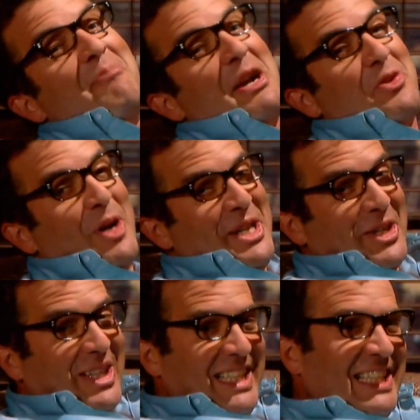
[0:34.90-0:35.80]
my
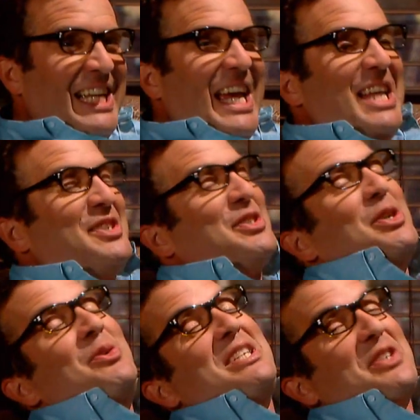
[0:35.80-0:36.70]
dwindle, and
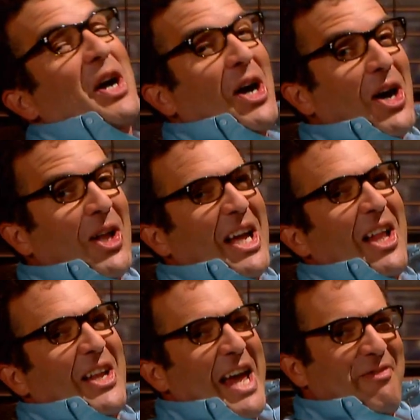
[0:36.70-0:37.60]
soon it's all
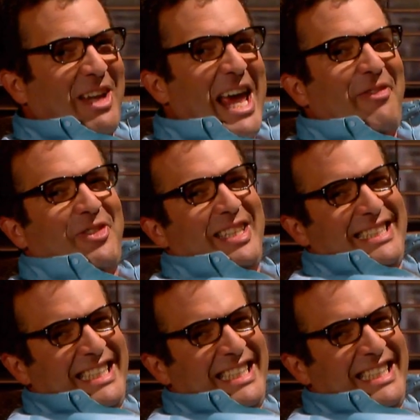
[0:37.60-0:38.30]
I'll have left.